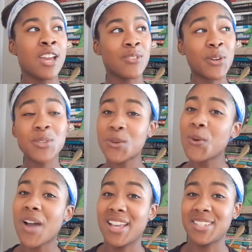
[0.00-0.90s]
If your
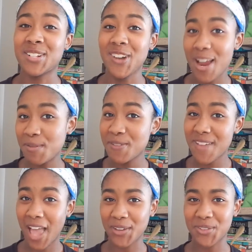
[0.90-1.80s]
school has crappy
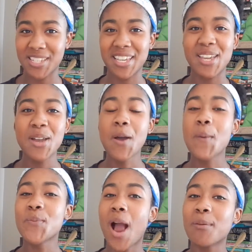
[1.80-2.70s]
faculty,
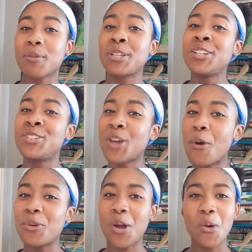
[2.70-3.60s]
probably
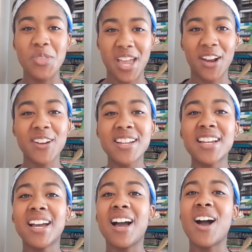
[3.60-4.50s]
don't go there.
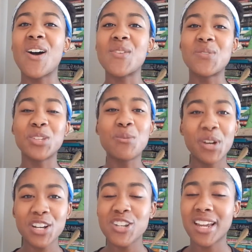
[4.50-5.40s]
You
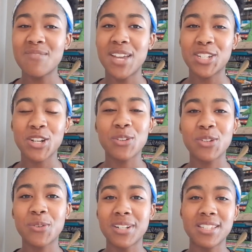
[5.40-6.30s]
want to check and make sure.
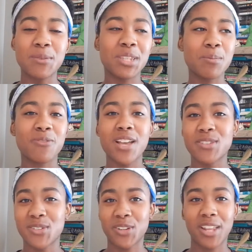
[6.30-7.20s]
You want to see what the
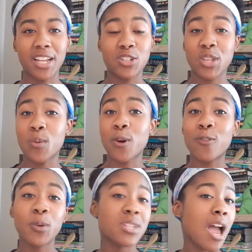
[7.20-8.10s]
professors are like. Do they work
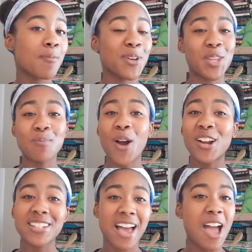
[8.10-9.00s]
full-time? Are they
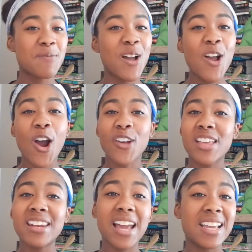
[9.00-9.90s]
part-time? Are
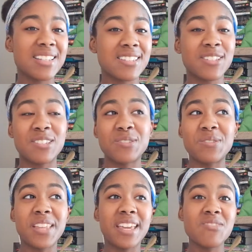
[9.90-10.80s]
they nice?
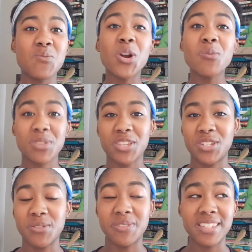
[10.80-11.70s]
Do they work with the
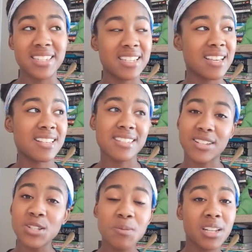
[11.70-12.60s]
students? Because
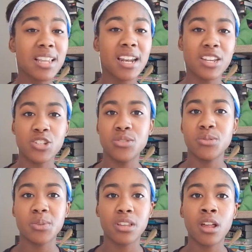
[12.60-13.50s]
there's been a lot of
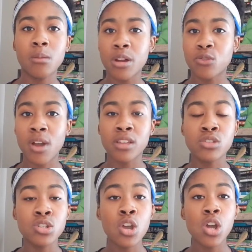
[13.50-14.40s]
issues with a lot of my
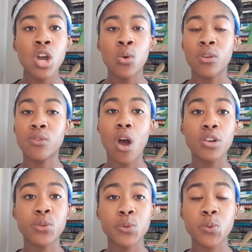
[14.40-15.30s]
friends who have gone
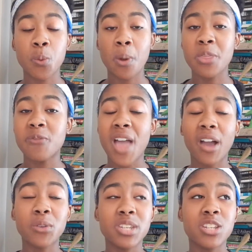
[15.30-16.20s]
to a school and the
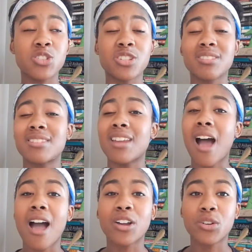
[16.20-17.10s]
faculty is just
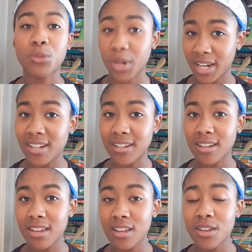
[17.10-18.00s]
not great.
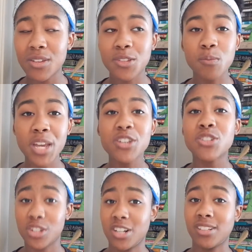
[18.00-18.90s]
So make
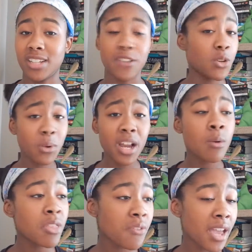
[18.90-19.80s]
sure. If you don't care
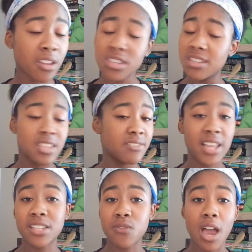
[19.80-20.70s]
about the faculty, then
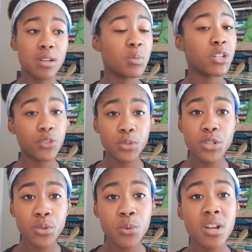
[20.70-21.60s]
that's fine. But if you
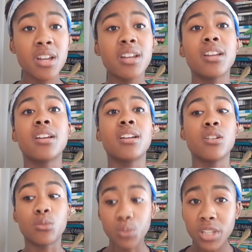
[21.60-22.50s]
do,
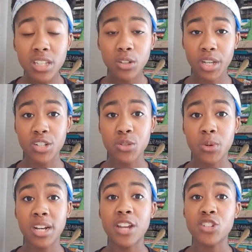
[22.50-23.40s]
really look into
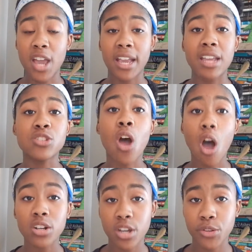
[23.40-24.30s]
it and check and
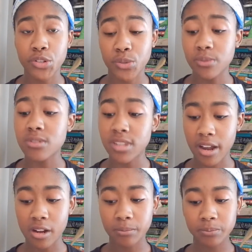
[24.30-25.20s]
talk to other students
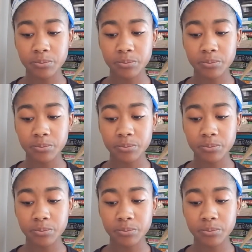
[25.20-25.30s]
there.